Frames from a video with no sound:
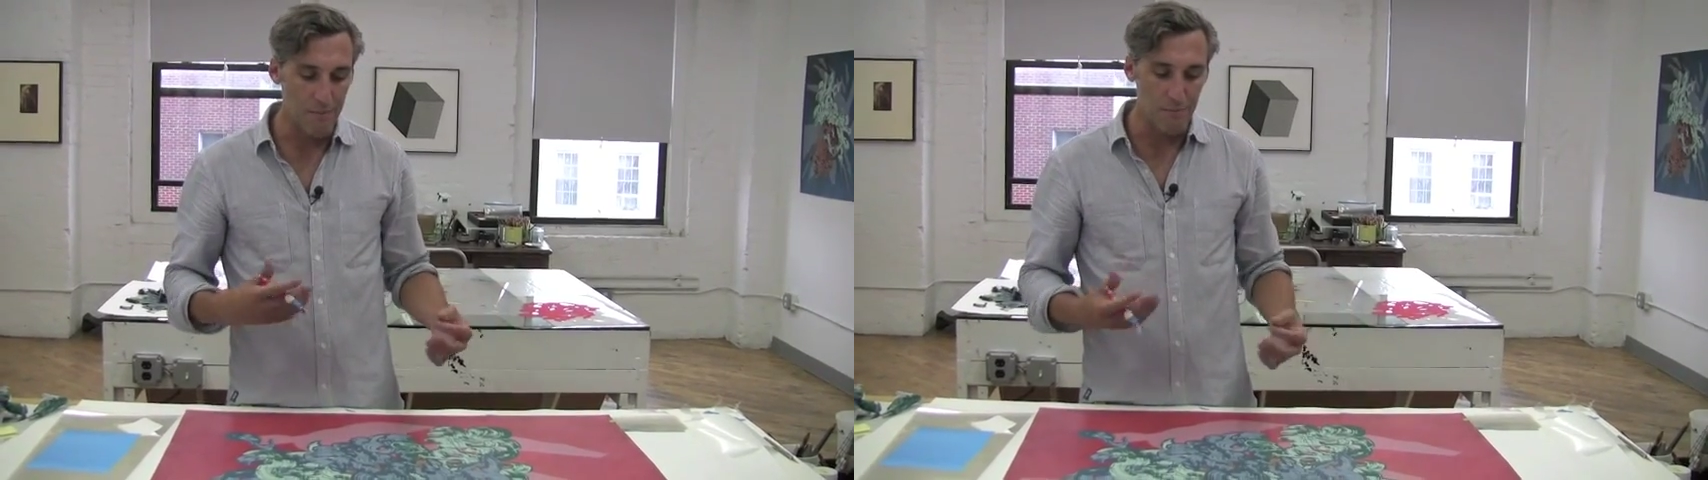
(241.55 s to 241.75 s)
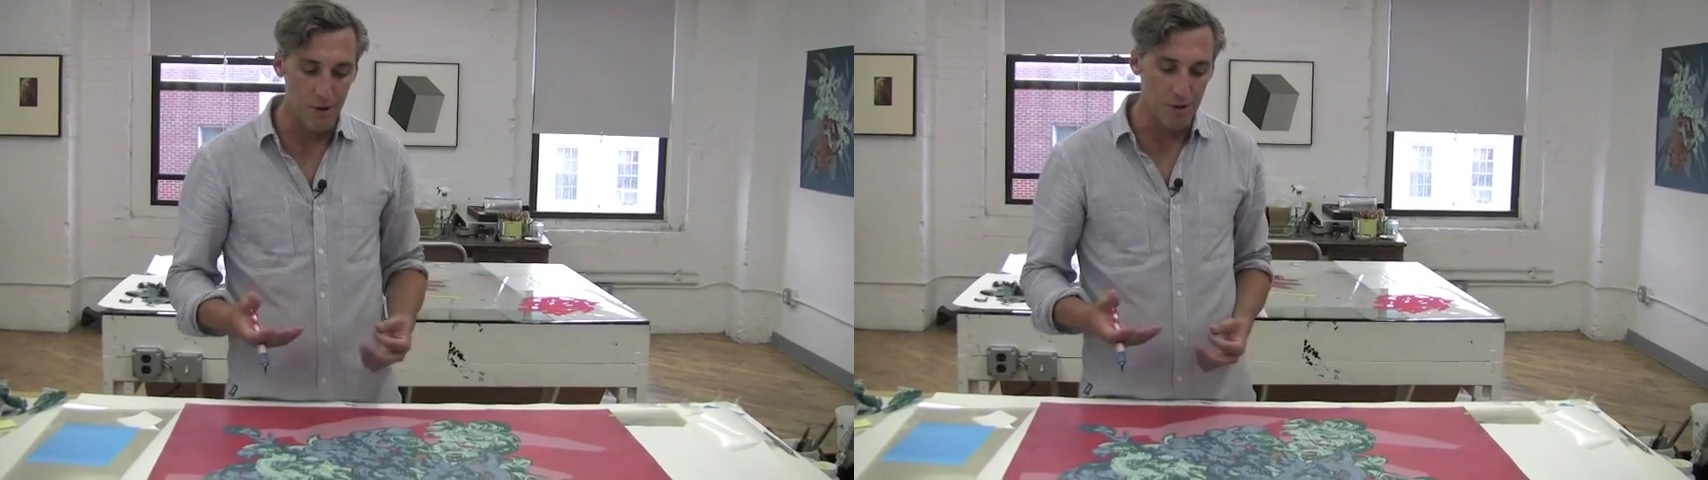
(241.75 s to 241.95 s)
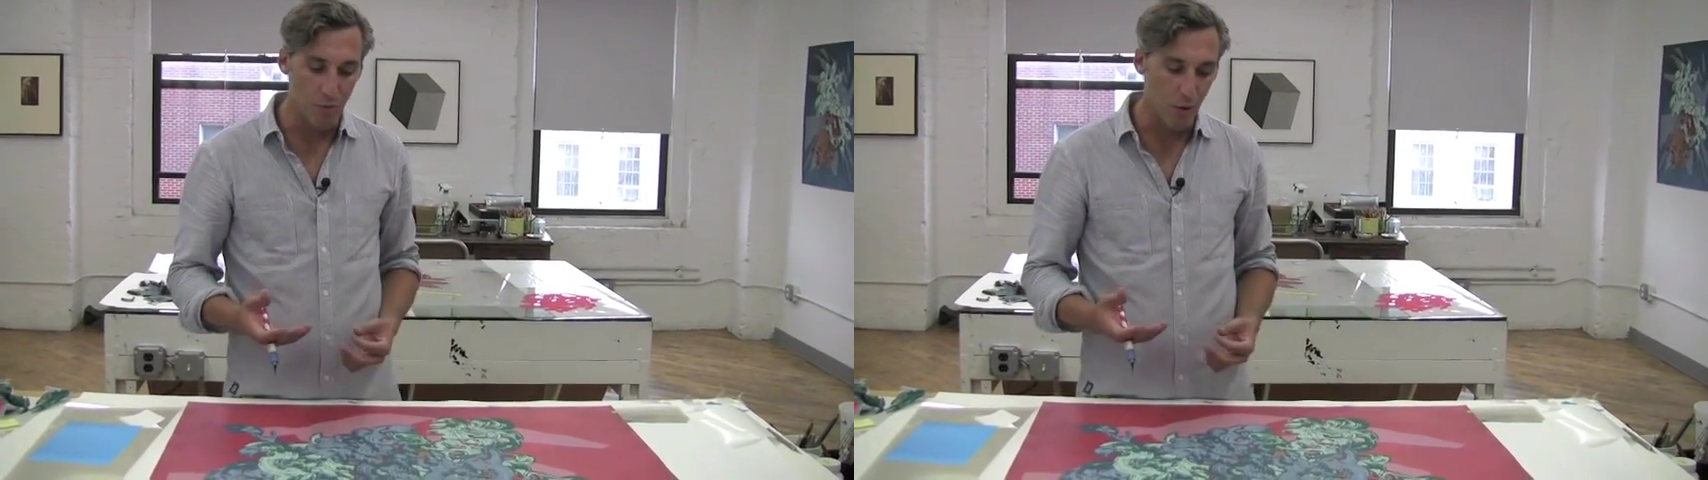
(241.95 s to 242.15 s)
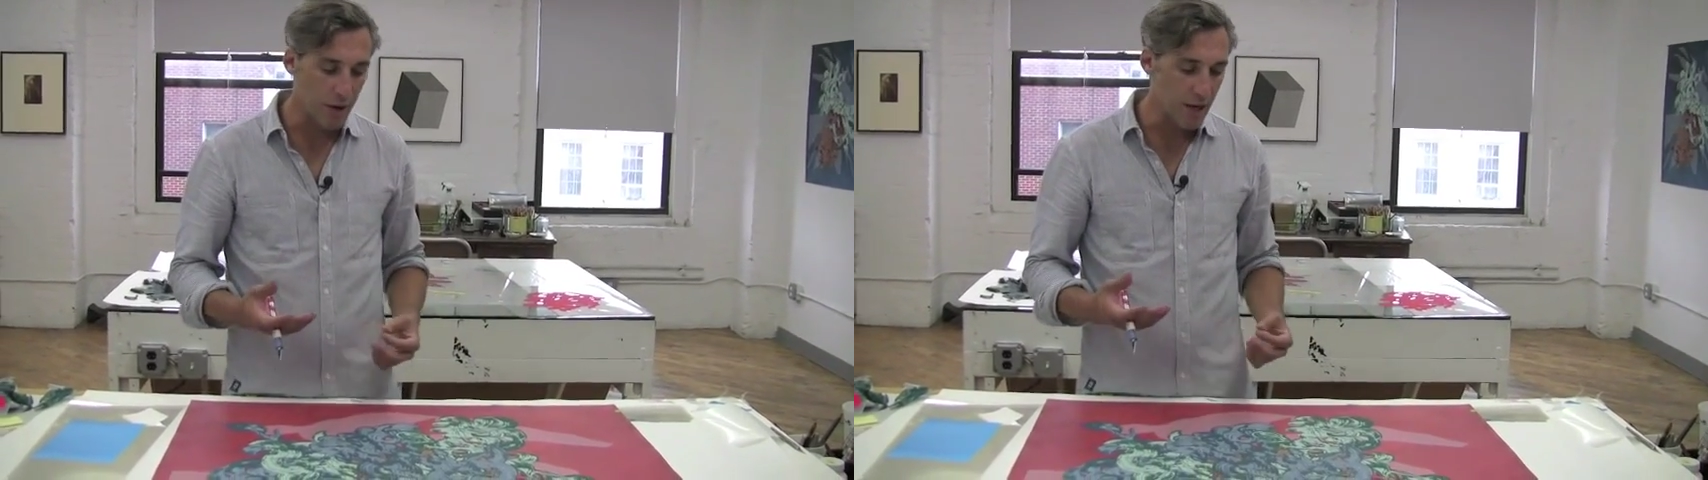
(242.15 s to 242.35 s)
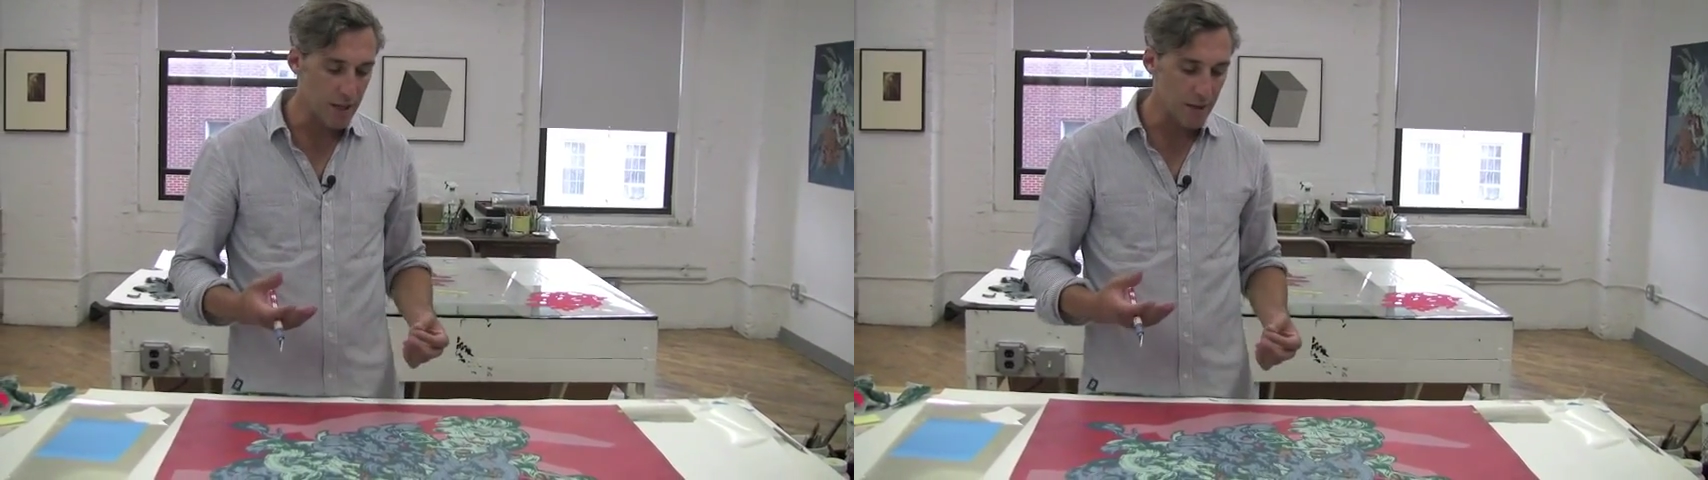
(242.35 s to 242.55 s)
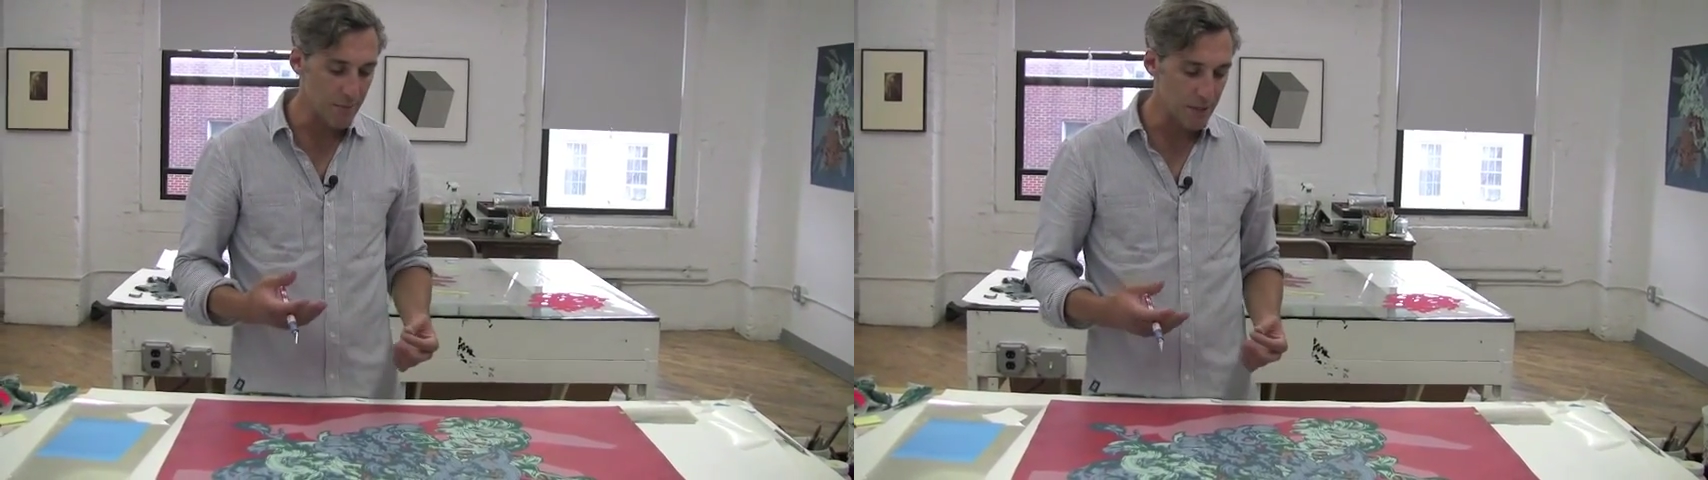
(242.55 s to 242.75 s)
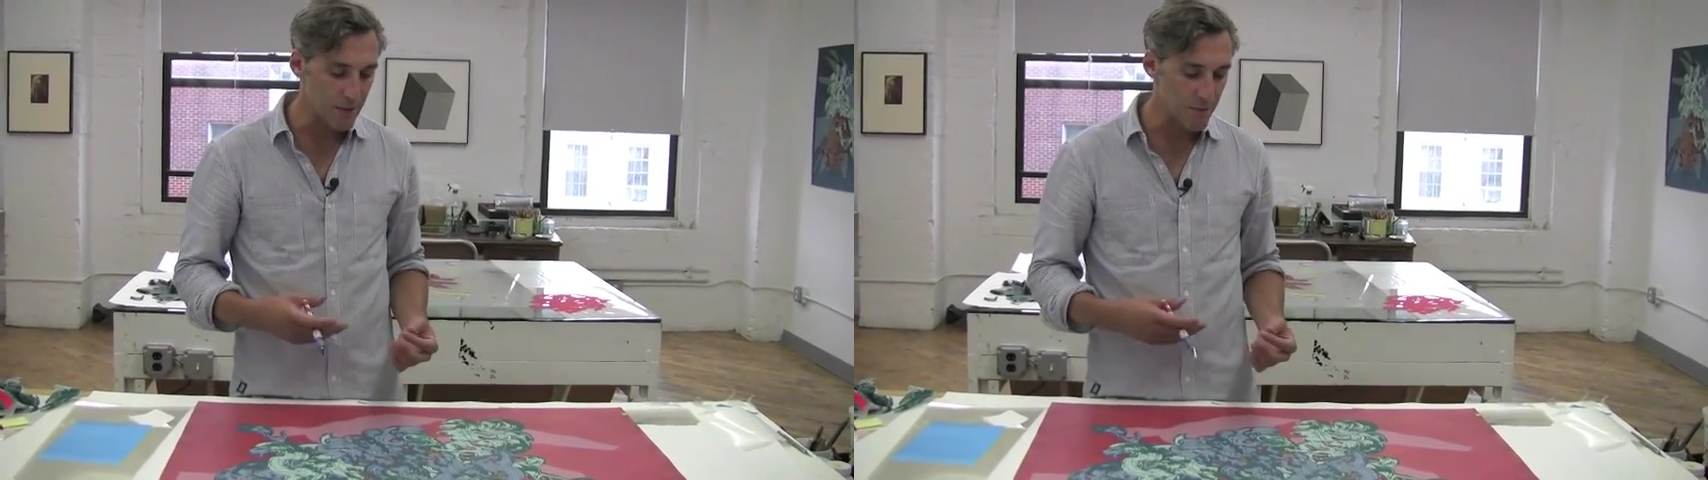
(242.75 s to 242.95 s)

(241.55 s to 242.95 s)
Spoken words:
approach to working on them becomes